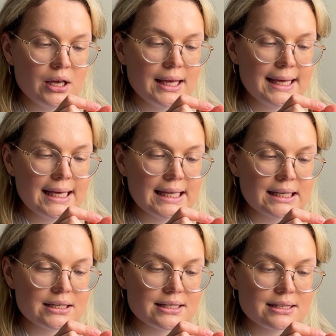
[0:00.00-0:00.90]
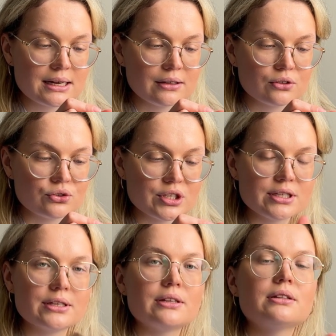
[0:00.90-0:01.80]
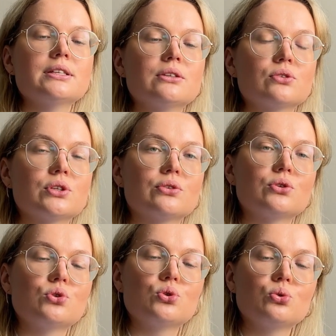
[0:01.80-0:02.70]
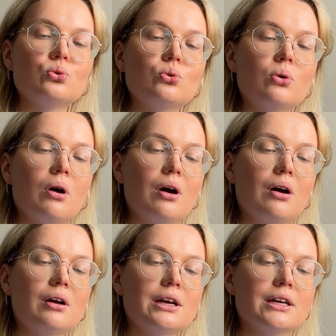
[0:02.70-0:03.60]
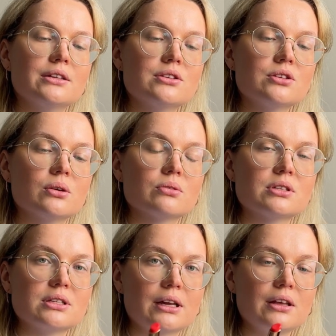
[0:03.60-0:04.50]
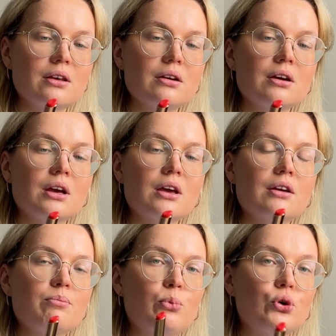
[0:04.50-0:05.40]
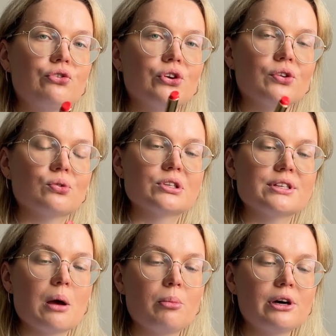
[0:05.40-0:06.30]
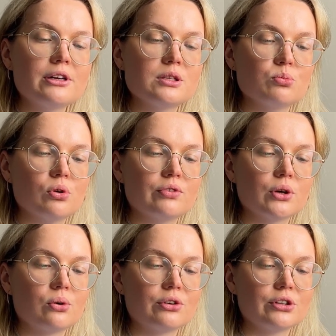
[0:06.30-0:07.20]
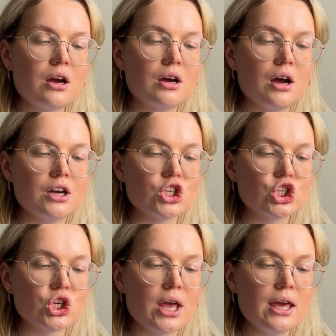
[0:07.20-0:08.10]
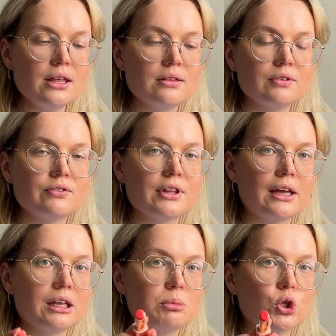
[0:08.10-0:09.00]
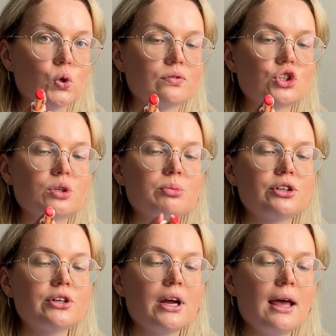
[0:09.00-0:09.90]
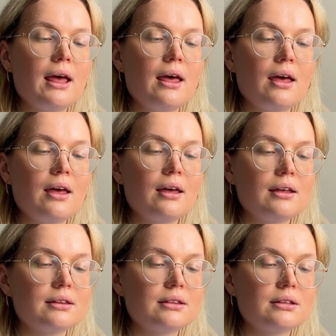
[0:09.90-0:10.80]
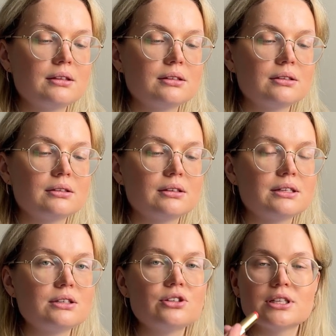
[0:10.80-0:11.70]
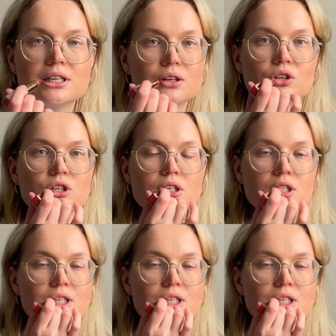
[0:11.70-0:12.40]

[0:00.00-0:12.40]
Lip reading: in Sun Crystal 002. Oh, it's so stunning. Perfect for summer. It's more of the coral shade with tiny bit of shimmer, and seriously, you just